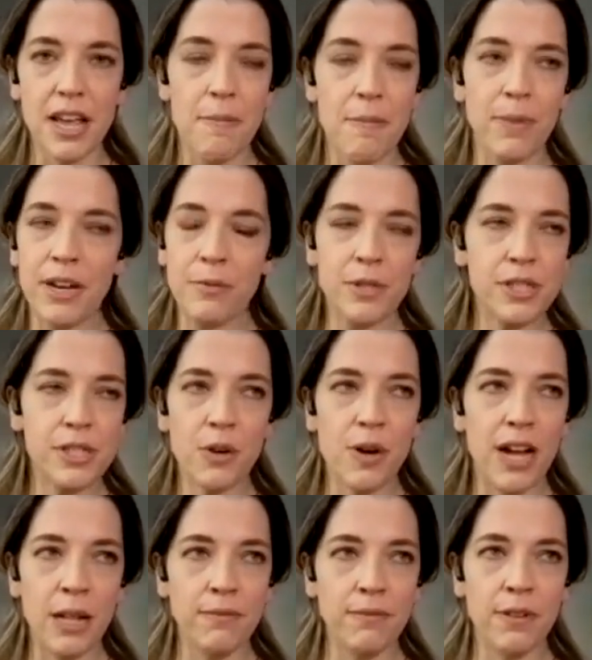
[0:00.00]
but it was so
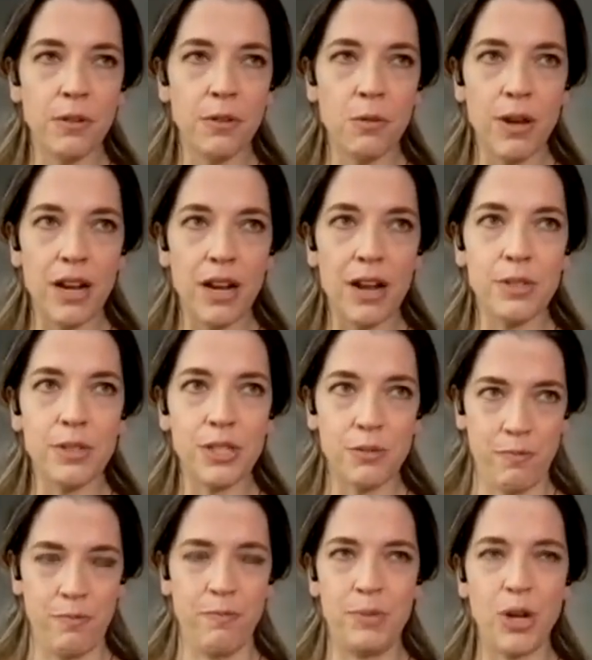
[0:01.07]
helpful when I was
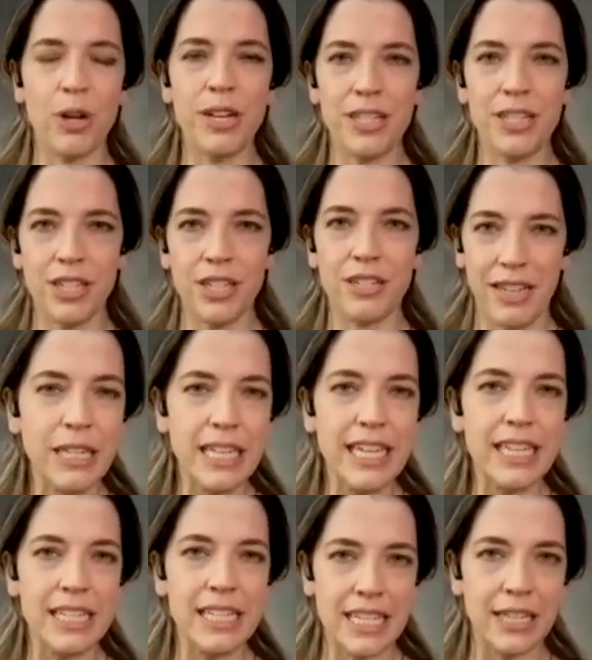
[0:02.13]
starting to
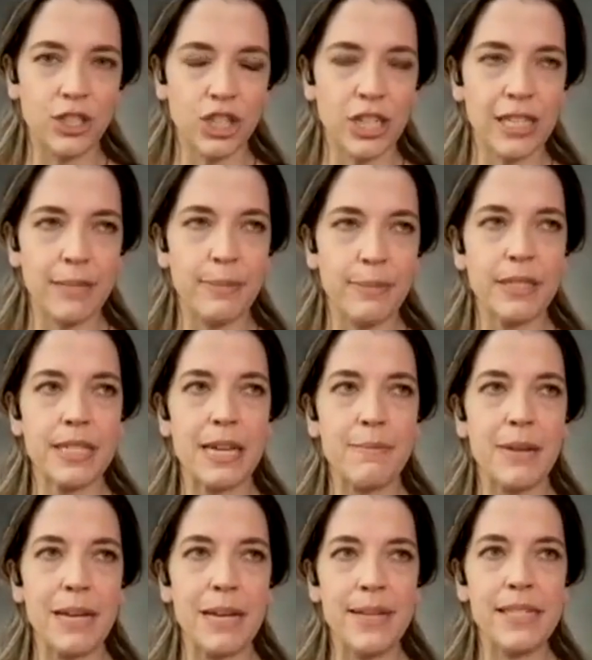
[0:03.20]
really intentionally build up
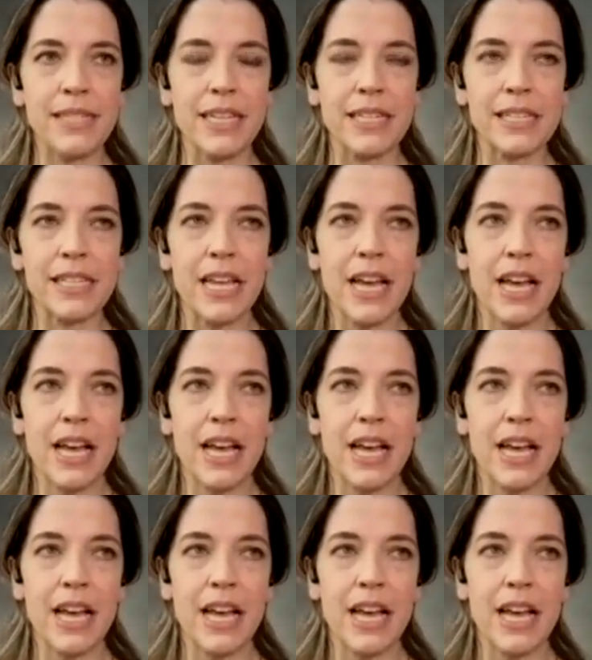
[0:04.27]
my business.